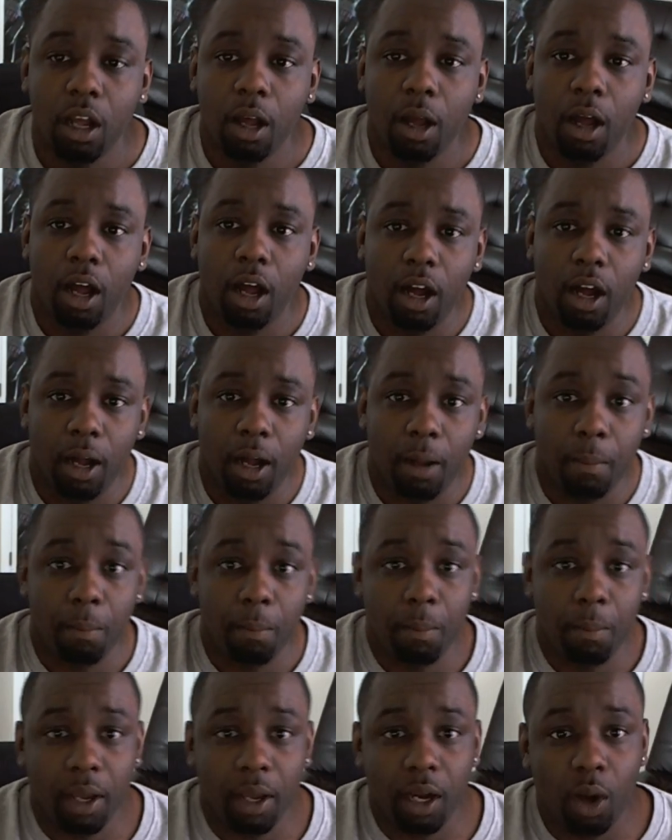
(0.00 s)

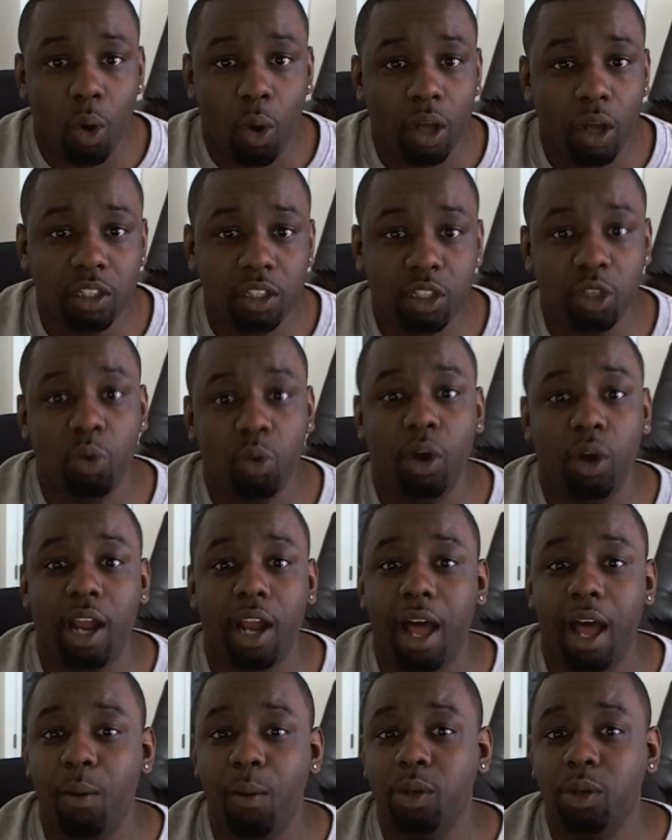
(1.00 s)
But on to what
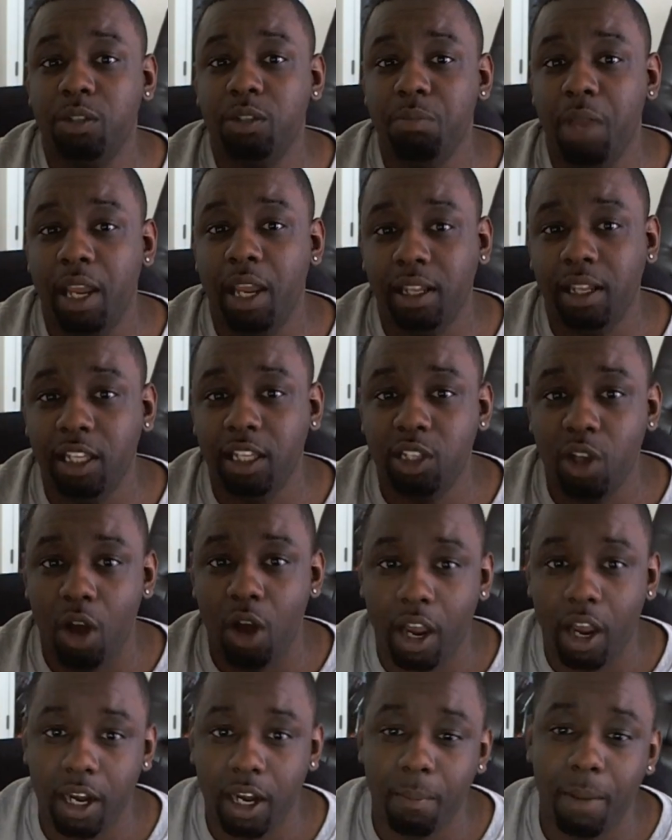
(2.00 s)
I was mainly
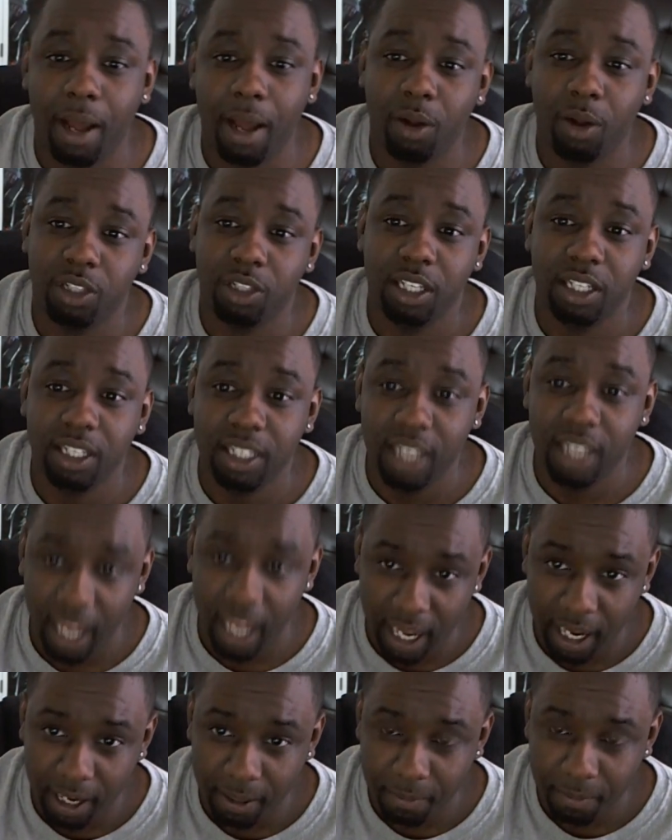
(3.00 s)
talking about
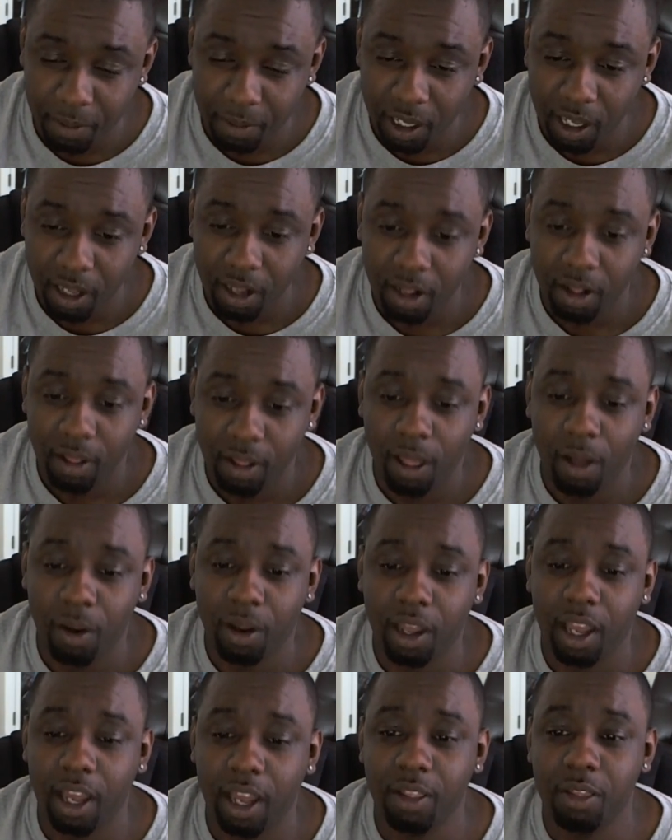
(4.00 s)
today.
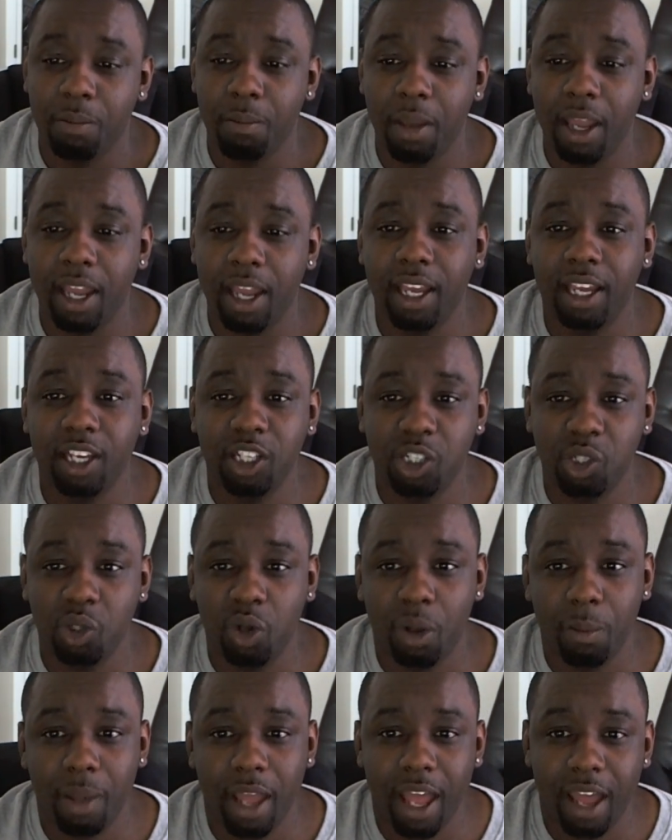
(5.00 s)
Okay, the main
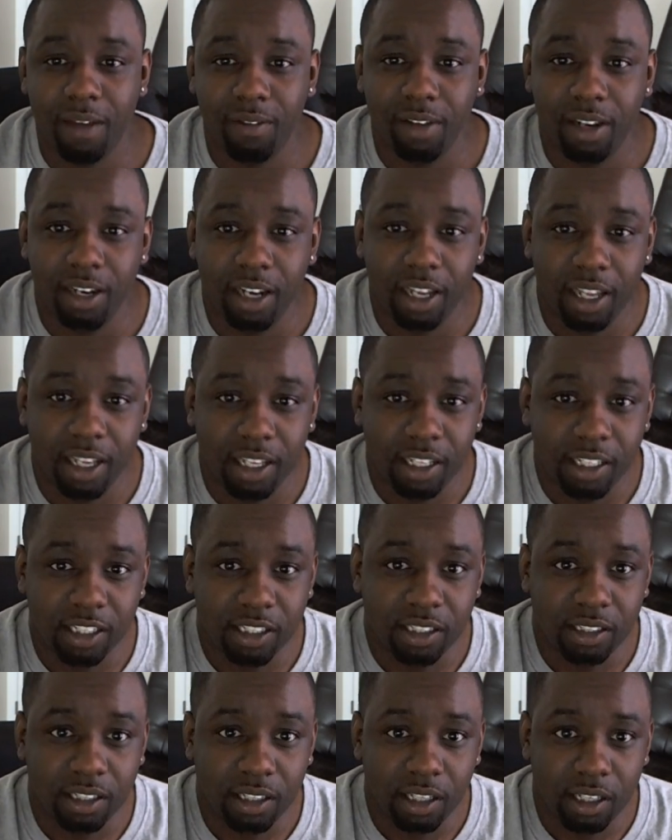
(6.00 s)
issue I'm having
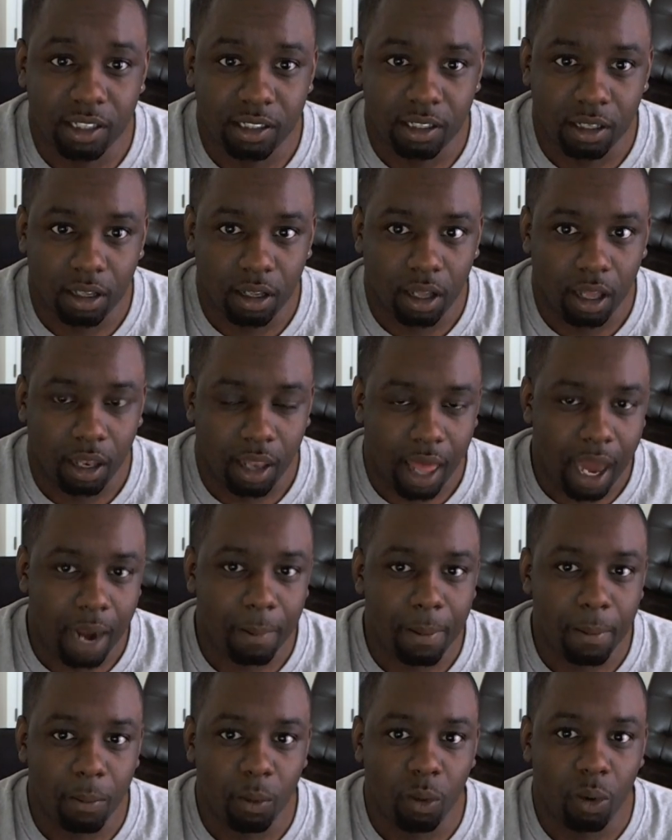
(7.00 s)
is a lot
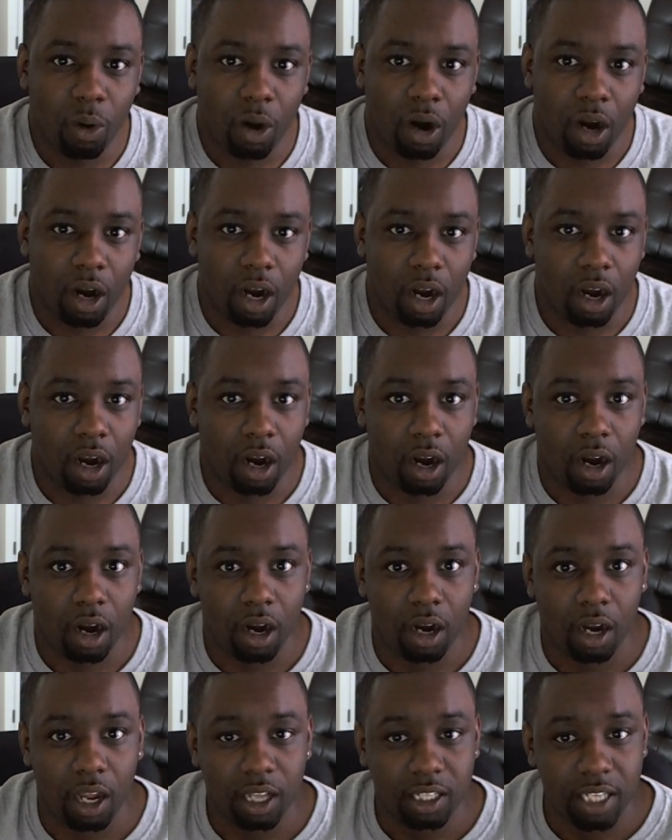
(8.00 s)
of people
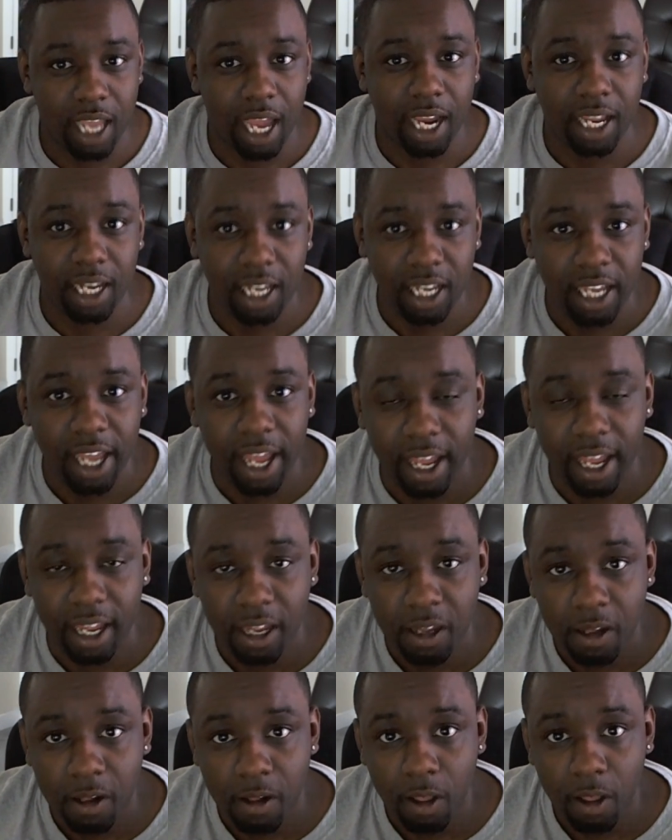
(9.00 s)
are attacking
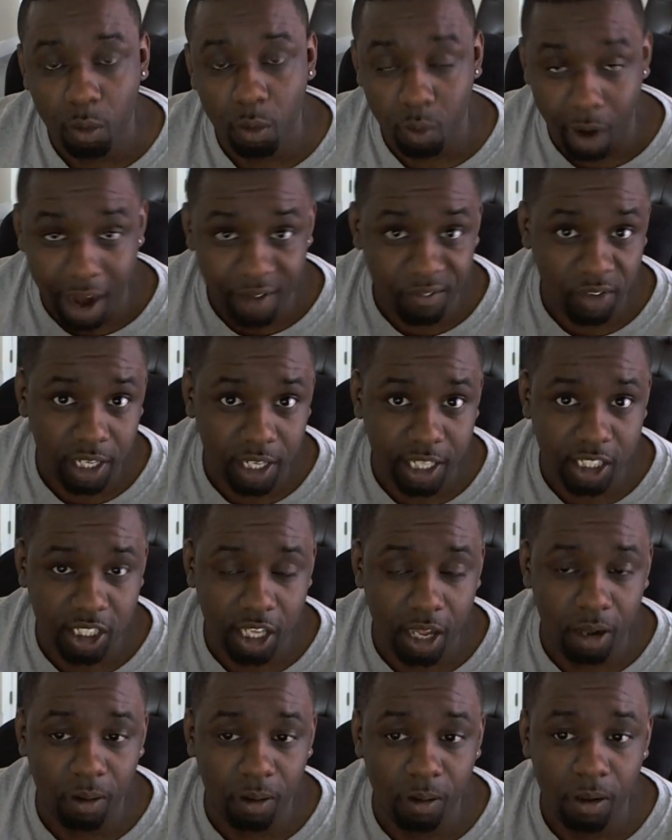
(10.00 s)
EA, rightfully
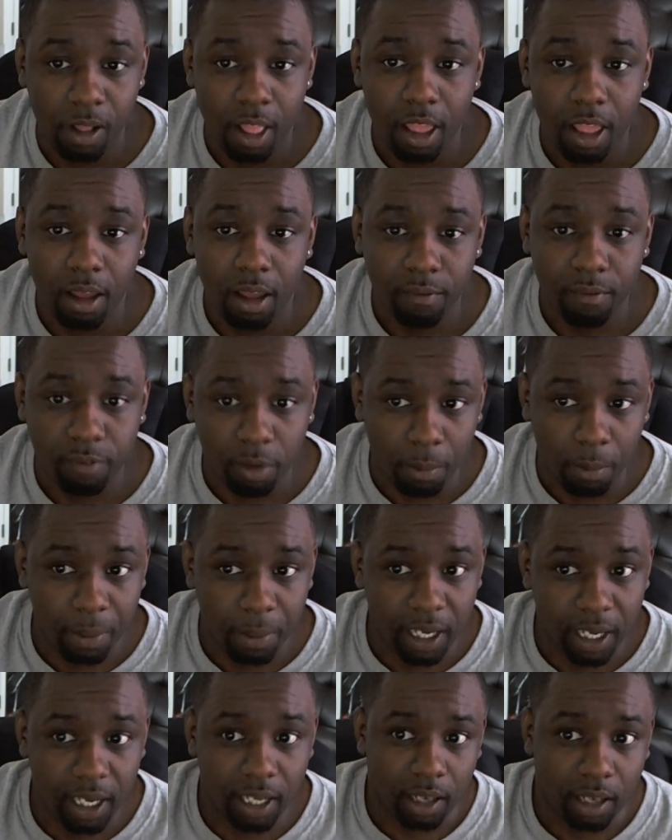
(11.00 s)
so, for
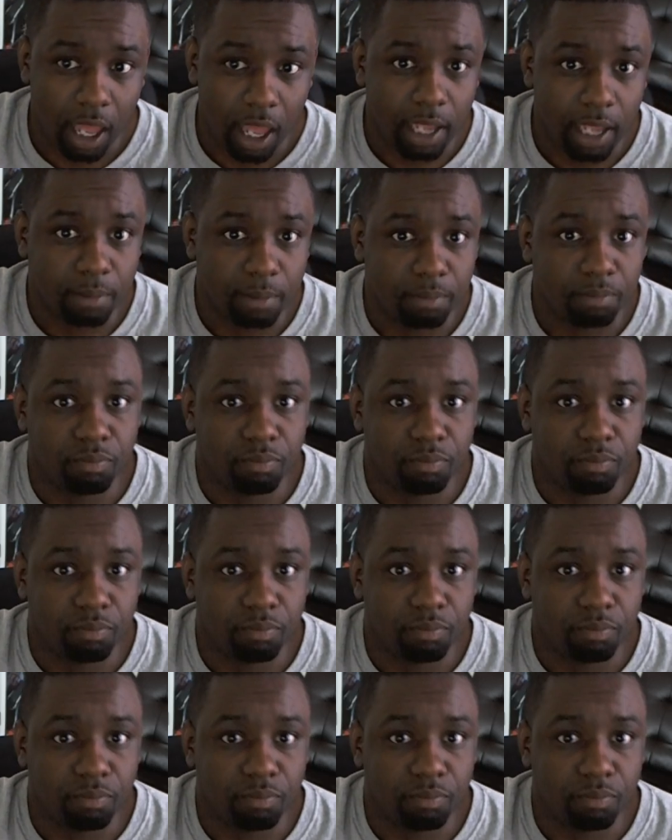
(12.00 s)
being like